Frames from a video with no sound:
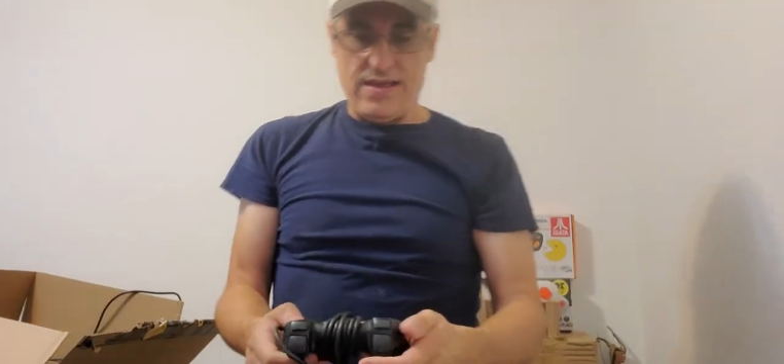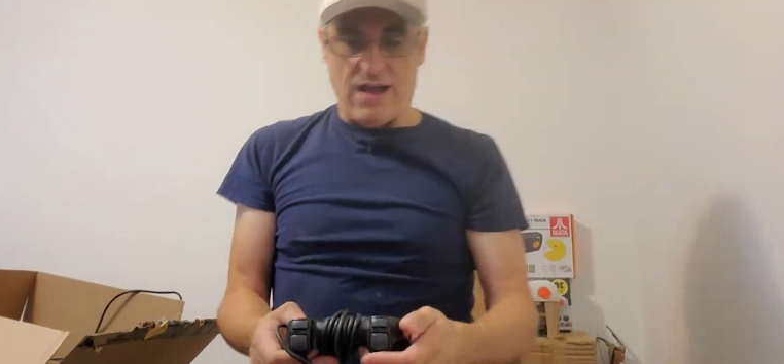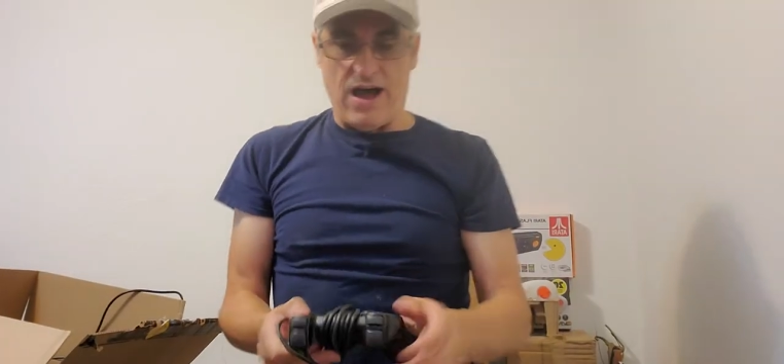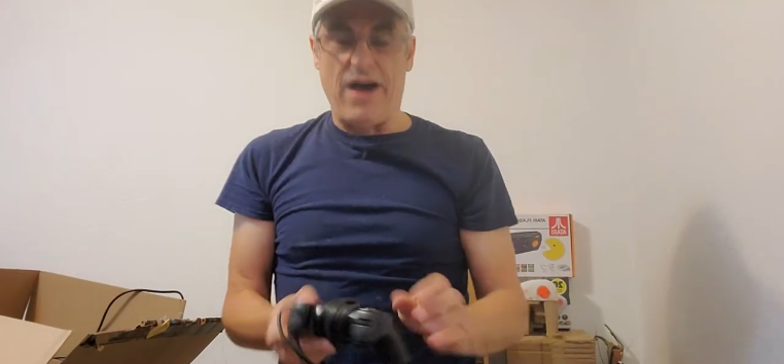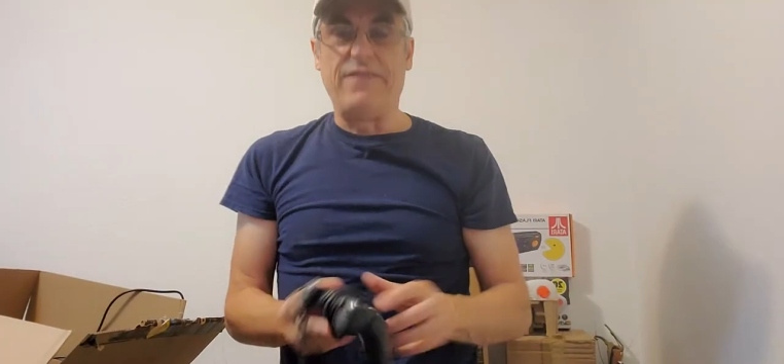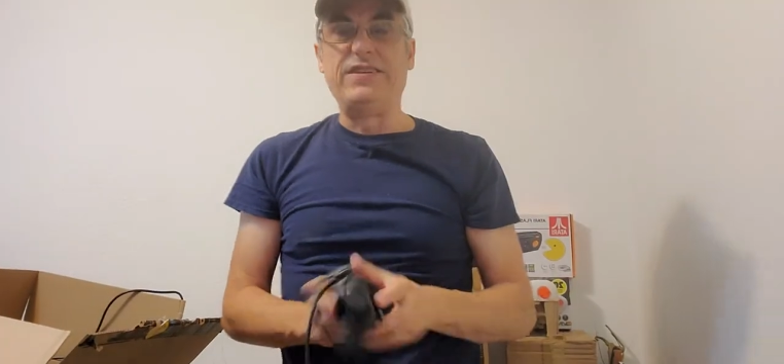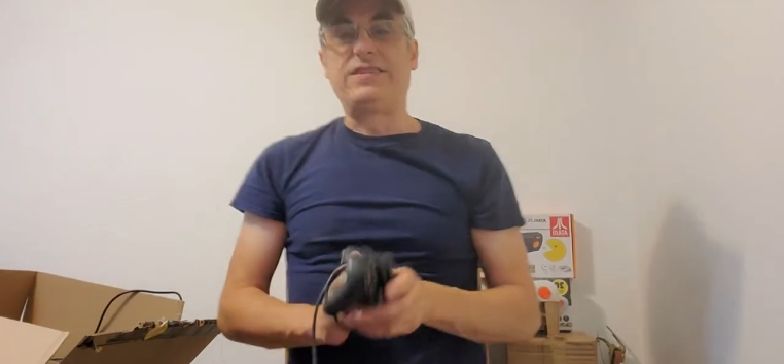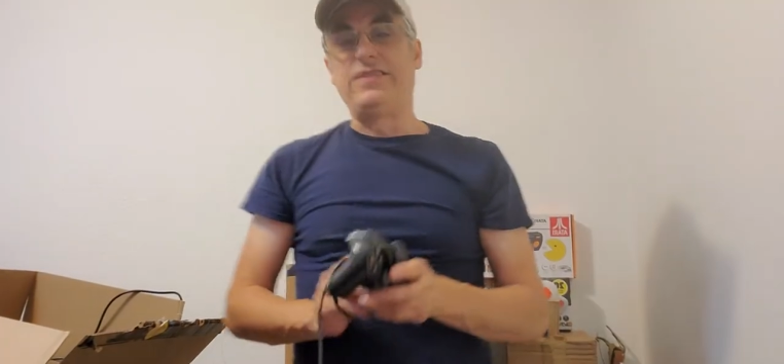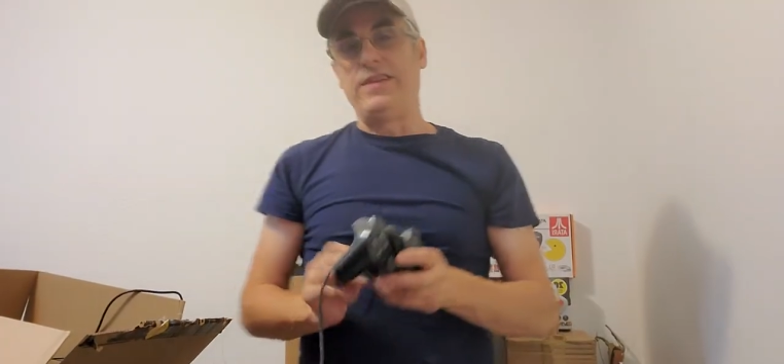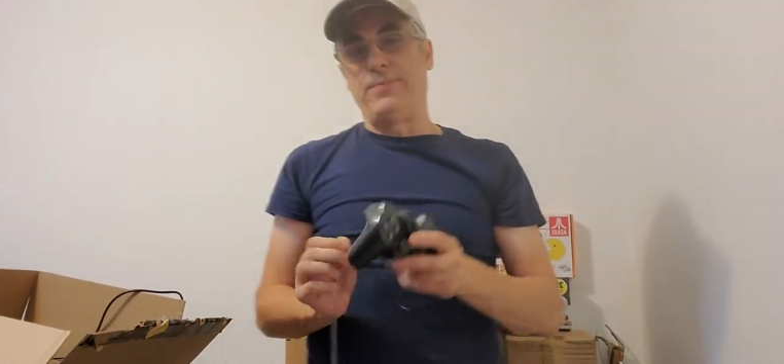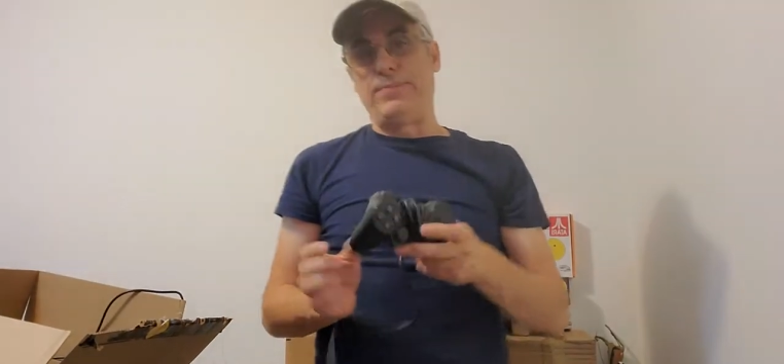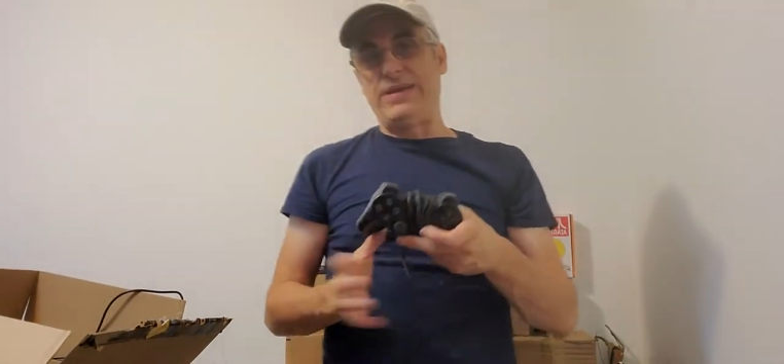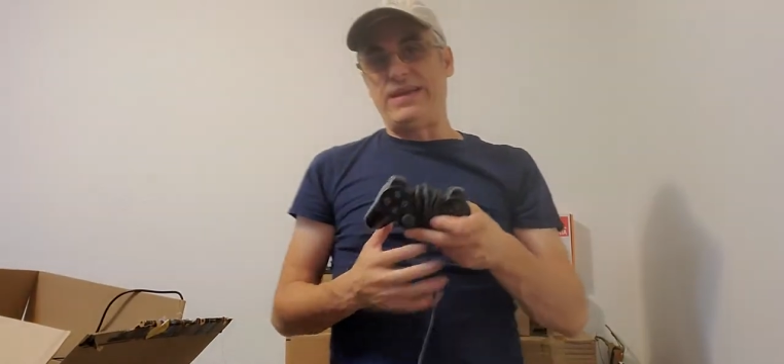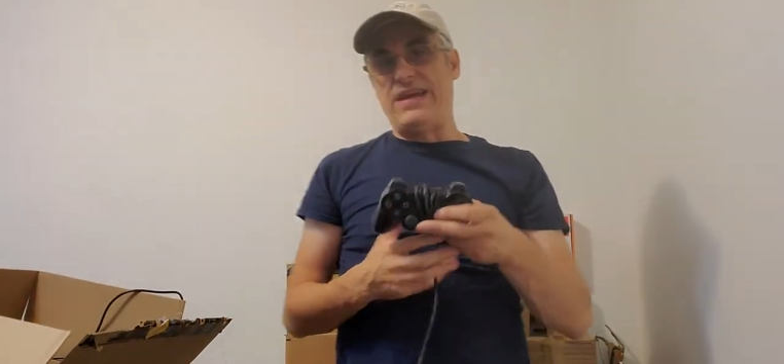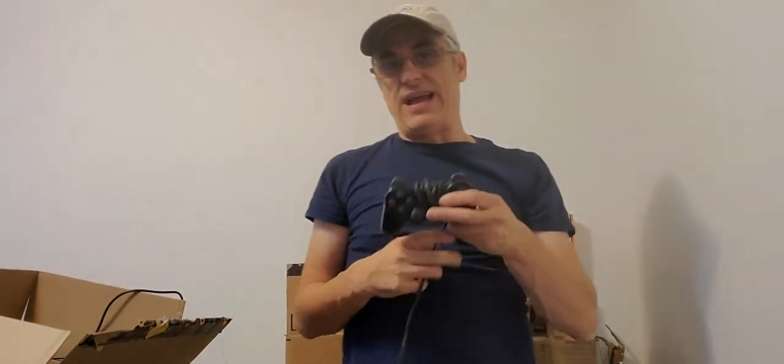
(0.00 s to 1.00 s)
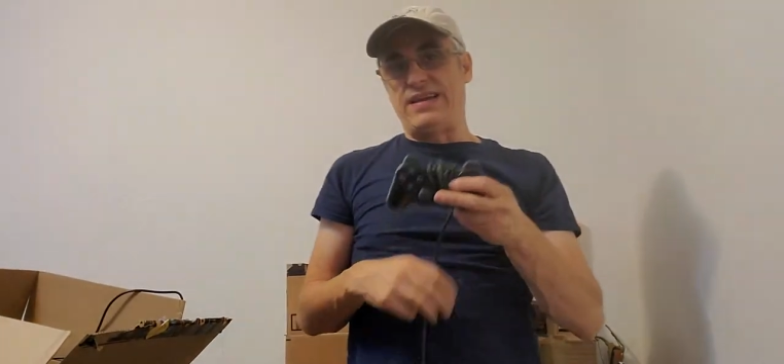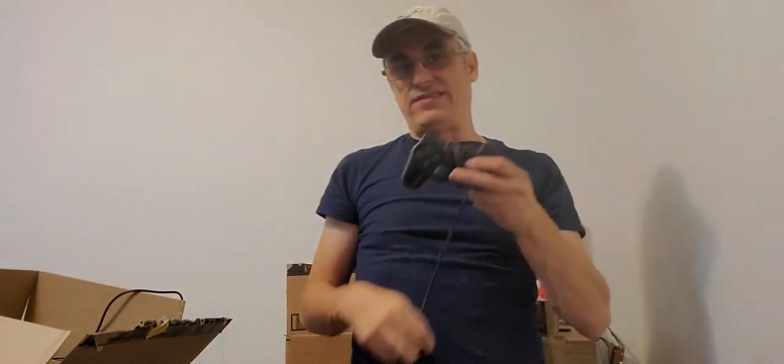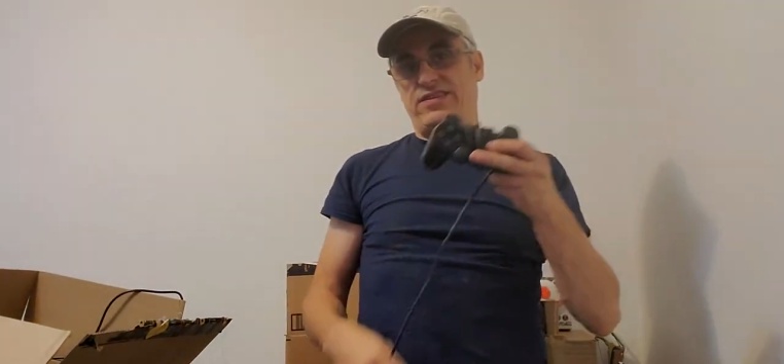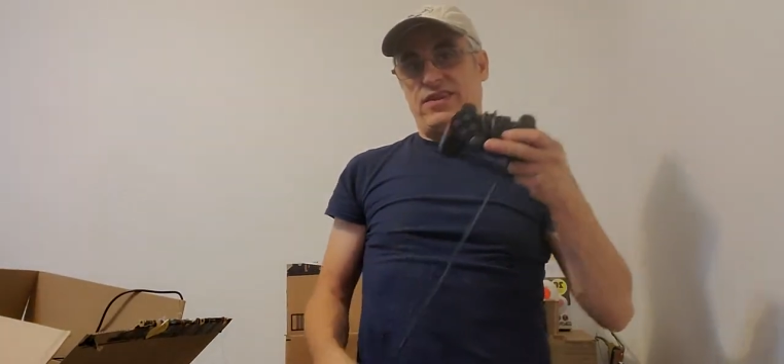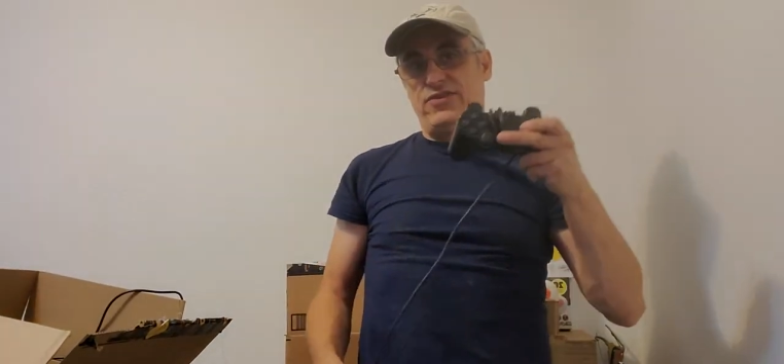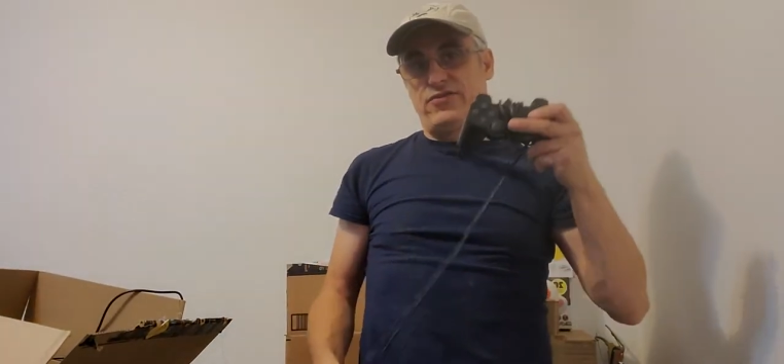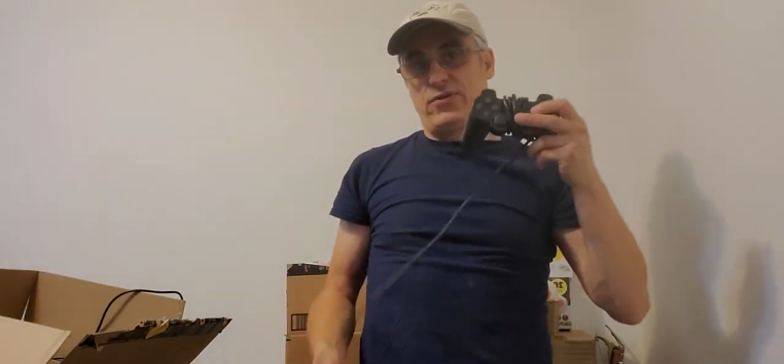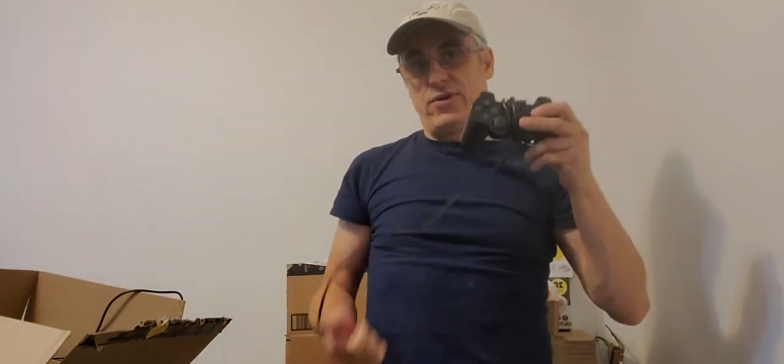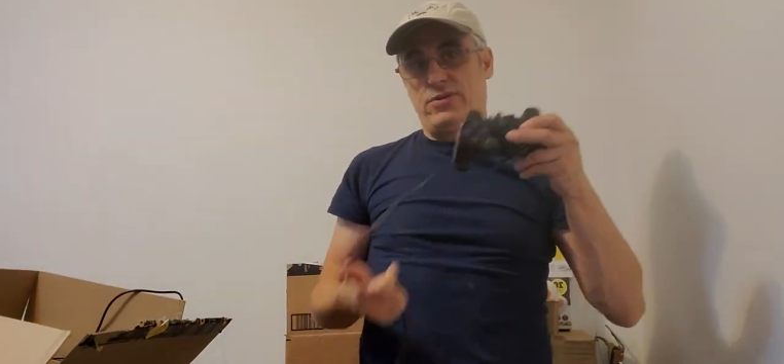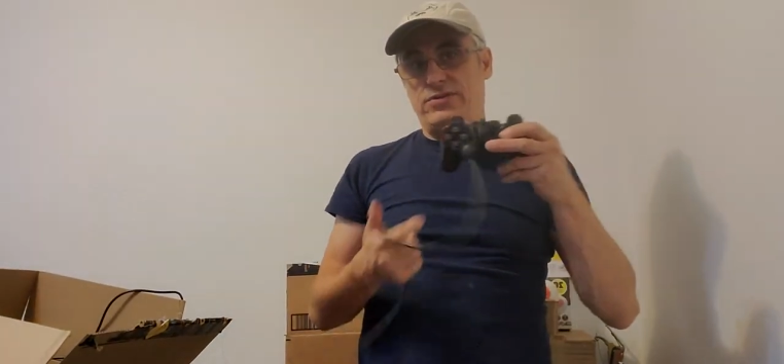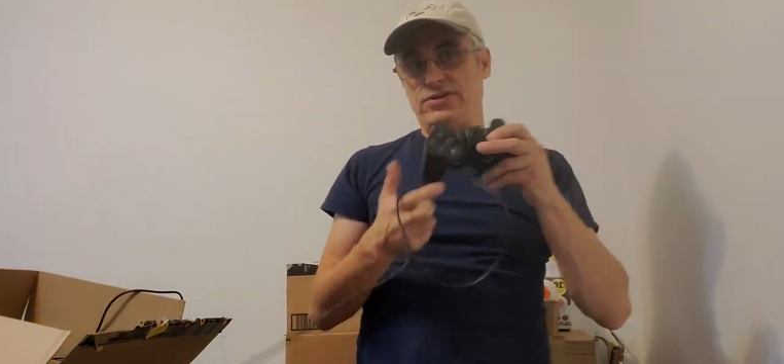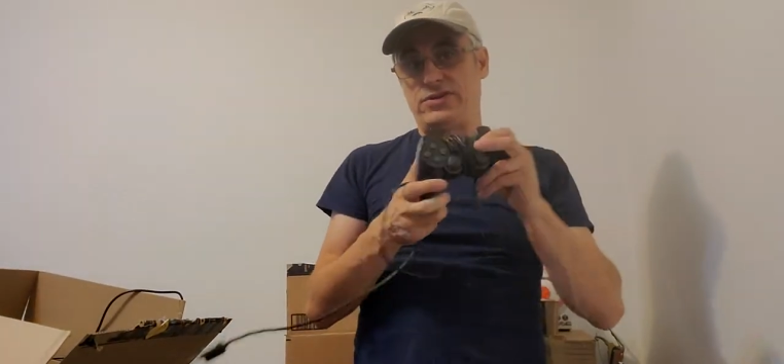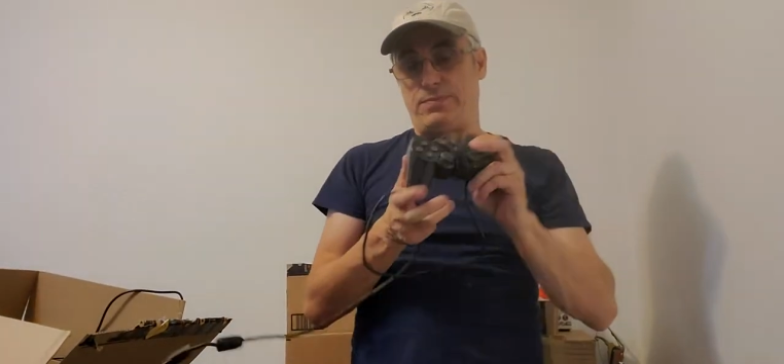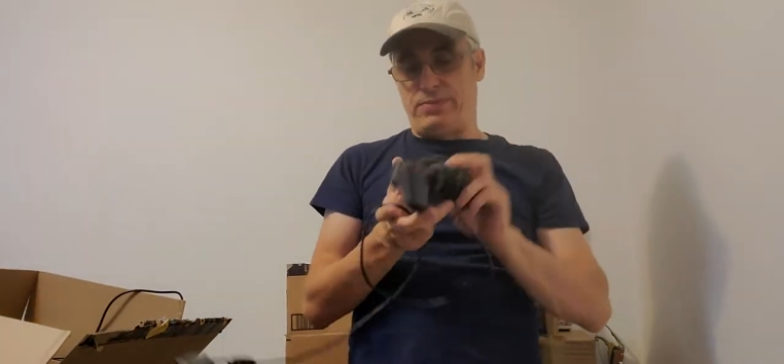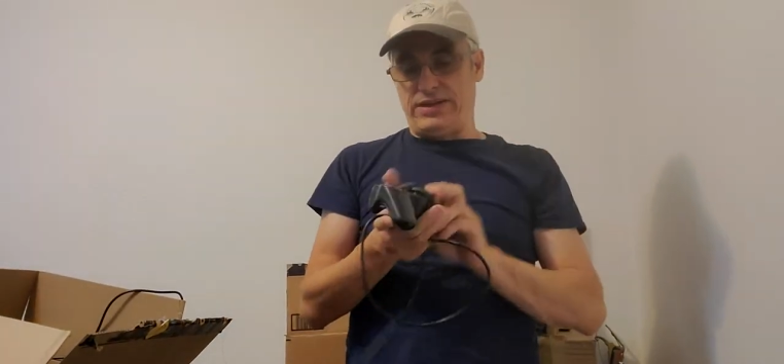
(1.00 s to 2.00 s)
Obviously, the PS
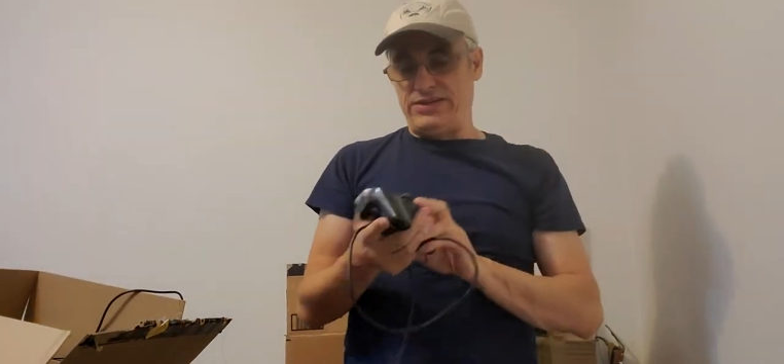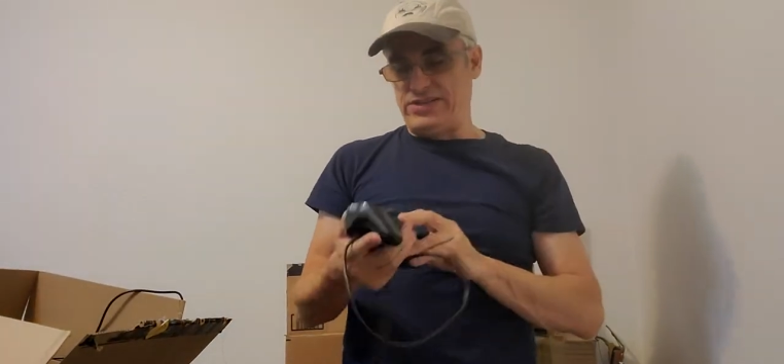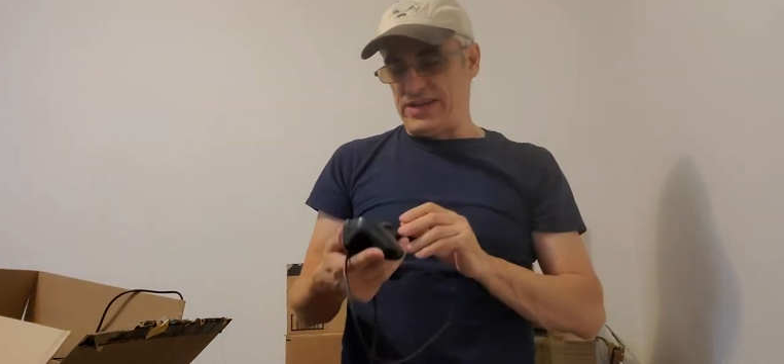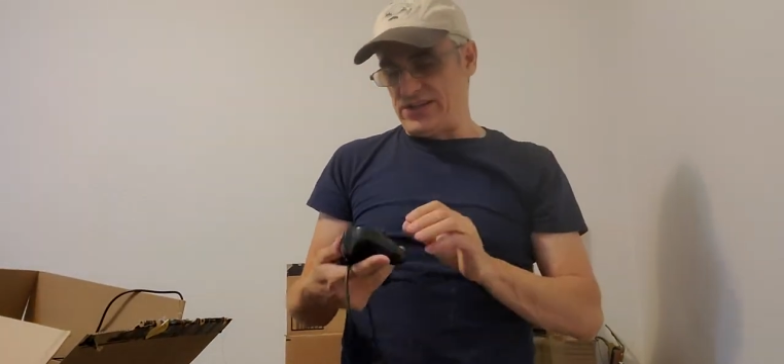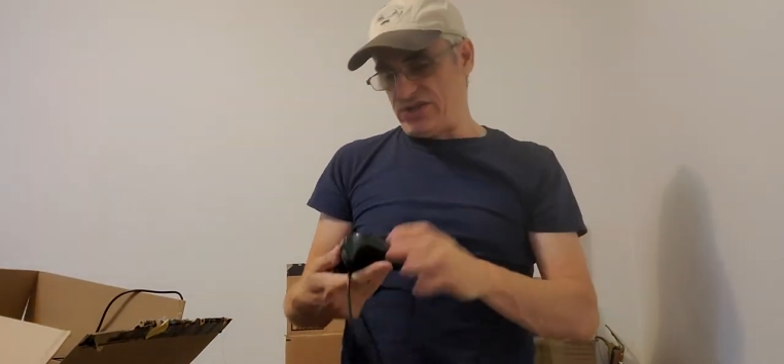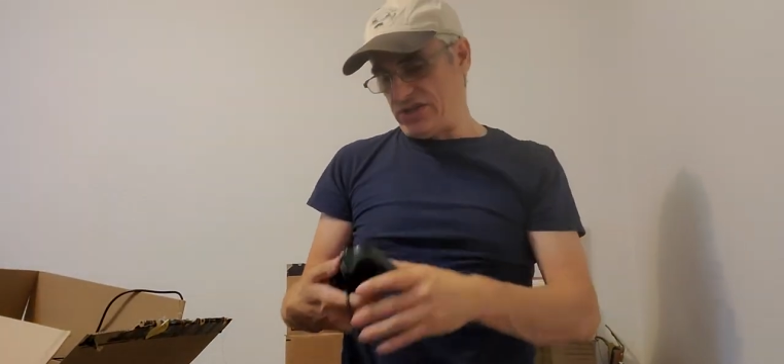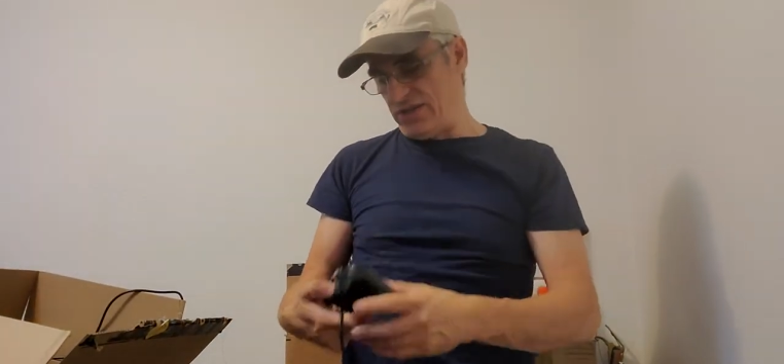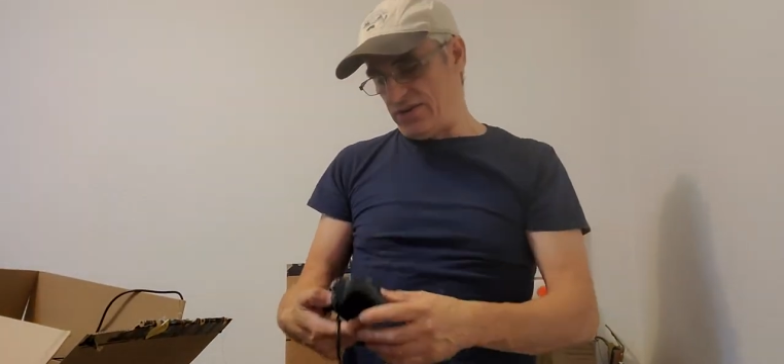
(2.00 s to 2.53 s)
controllers, the PlayStation